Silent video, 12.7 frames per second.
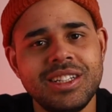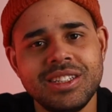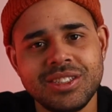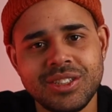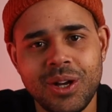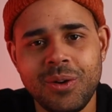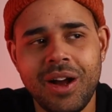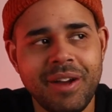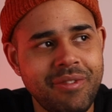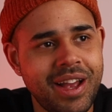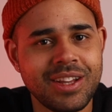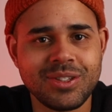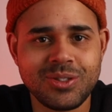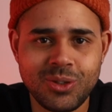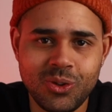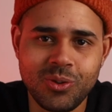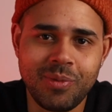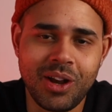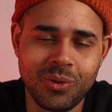So I found
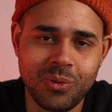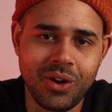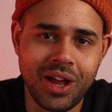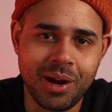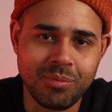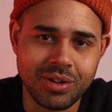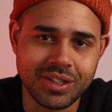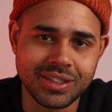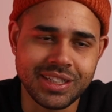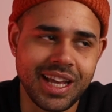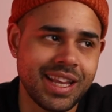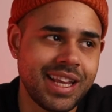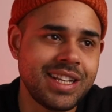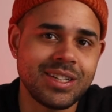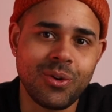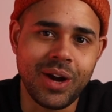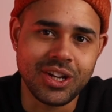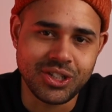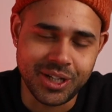2 of my little light umbrellas, and these are
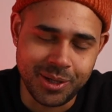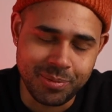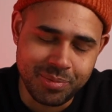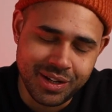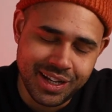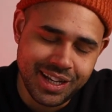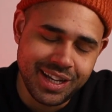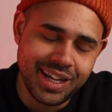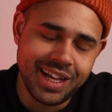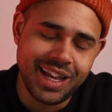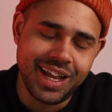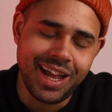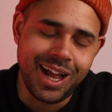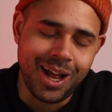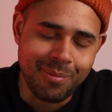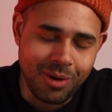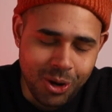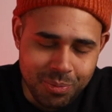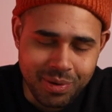quite cheap. I'm
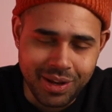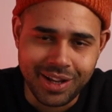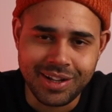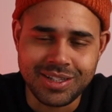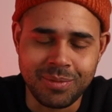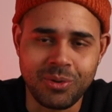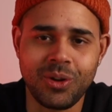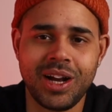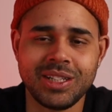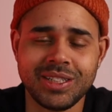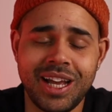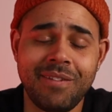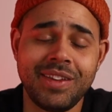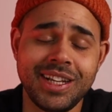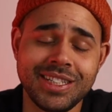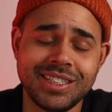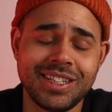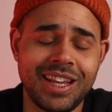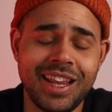hoping some of you guys have
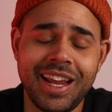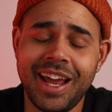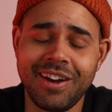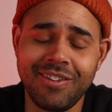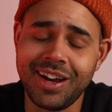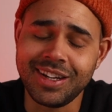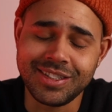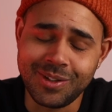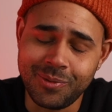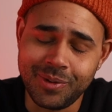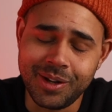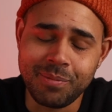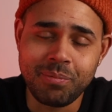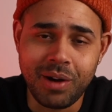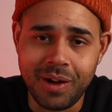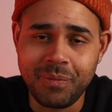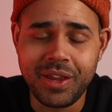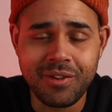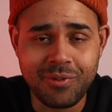these laying around somewhere.
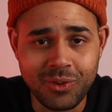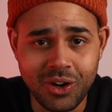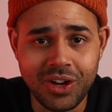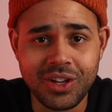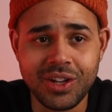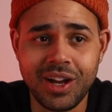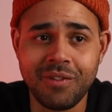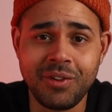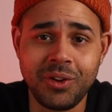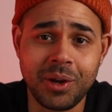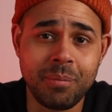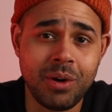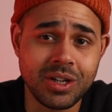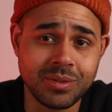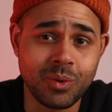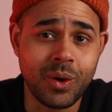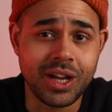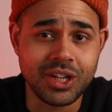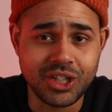But if not, I think you can purchase them
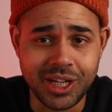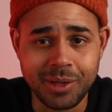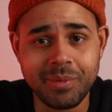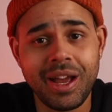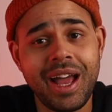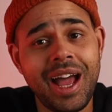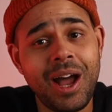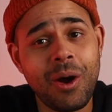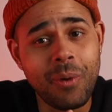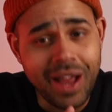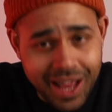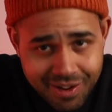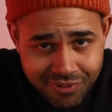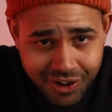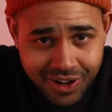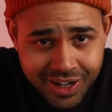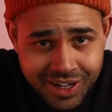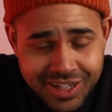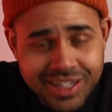quite cheap. However,
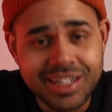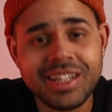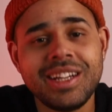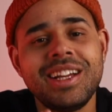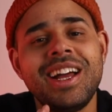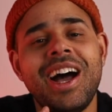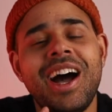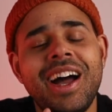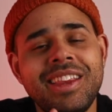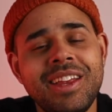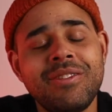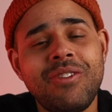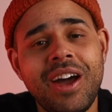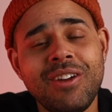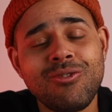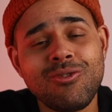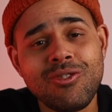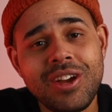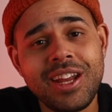I did find a
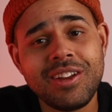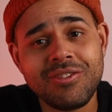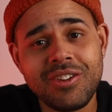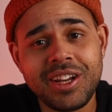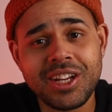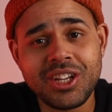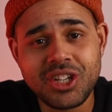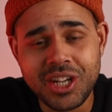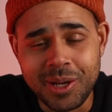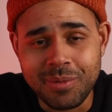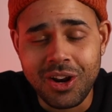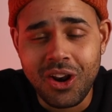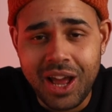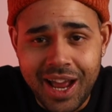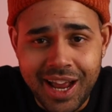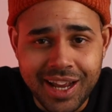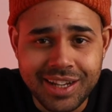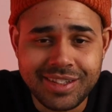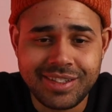really cheap
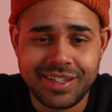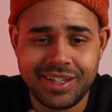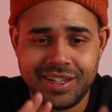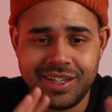light.